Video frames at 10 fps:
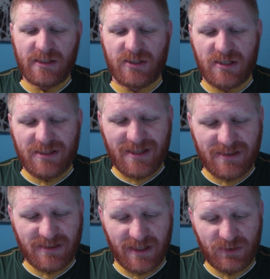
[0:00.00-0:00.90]
Jesus
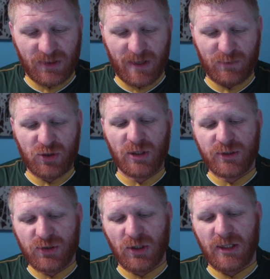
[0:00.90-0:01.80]
then said to them, "Truly,
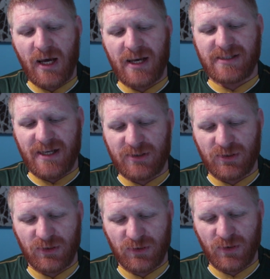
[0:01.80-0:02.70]
truly, I say to
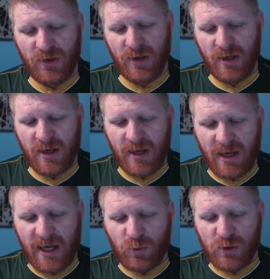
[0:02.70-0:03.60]
you,
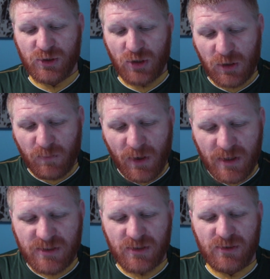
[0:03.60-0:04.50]
it was not
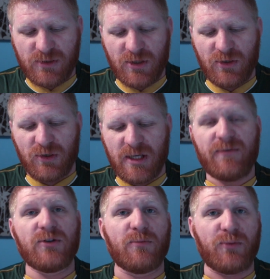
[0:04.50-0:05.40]
Moses who
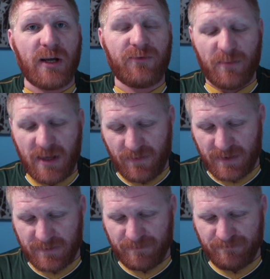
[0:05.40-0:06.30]
gave you the bread from
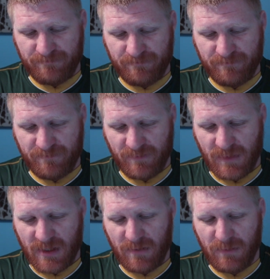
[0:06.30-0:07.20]
heaven,
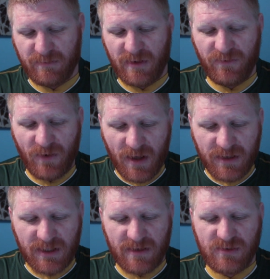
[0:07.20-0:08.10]
but my
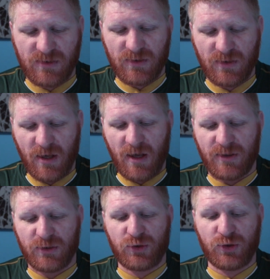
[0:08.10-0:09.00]
Father gives you
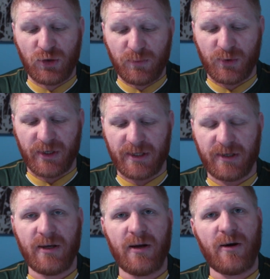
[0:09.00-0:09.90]
the true bread
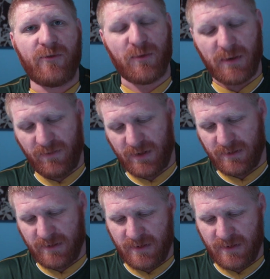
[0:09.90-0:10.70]
from heaven.